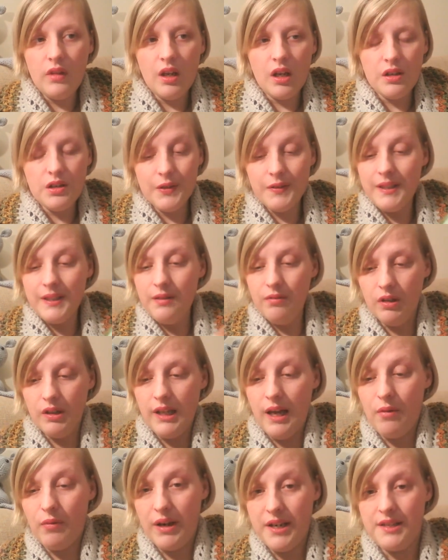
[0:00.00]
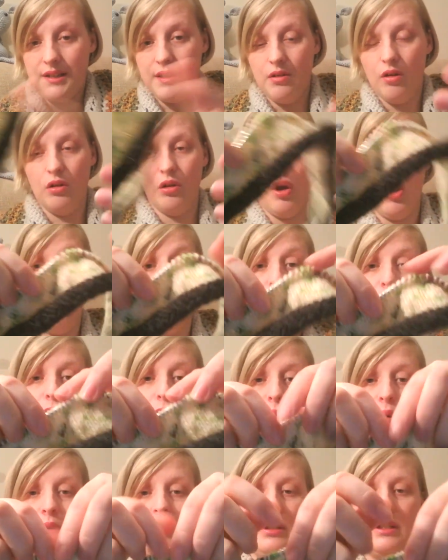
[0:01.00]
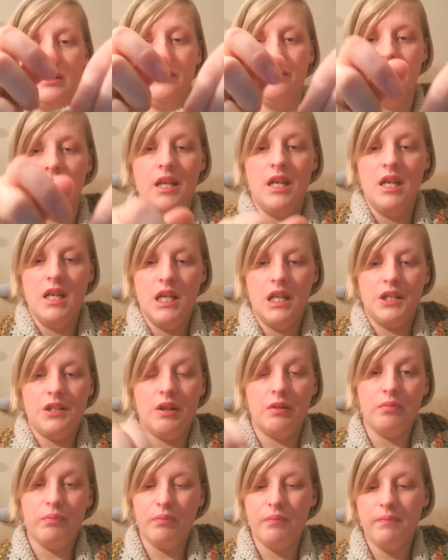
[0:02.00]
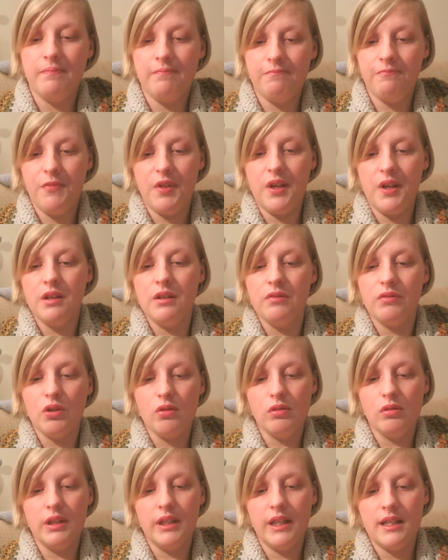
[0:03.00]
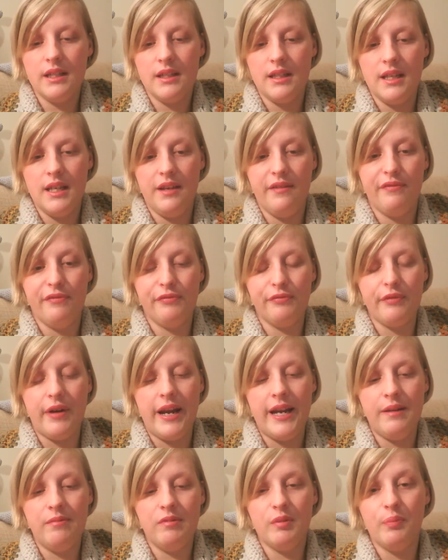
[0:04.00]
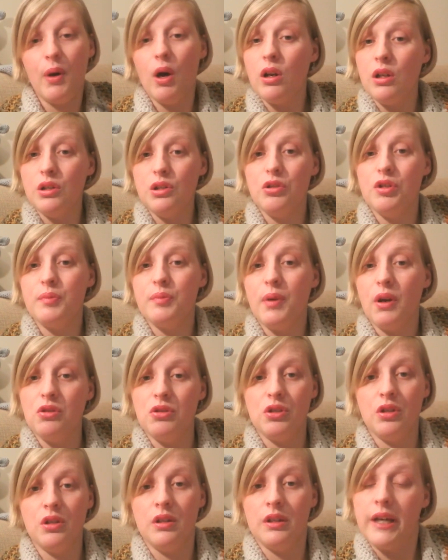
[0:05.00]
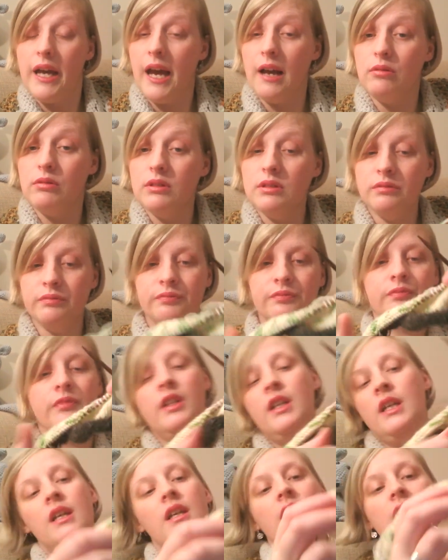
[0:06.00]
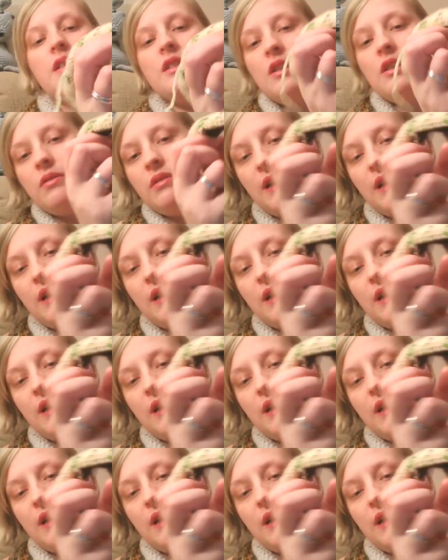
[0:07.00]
so I didn't want that wasted on a roll. So I'm thinking of calling it the Framed Polyjuice Potion Cowl. So it will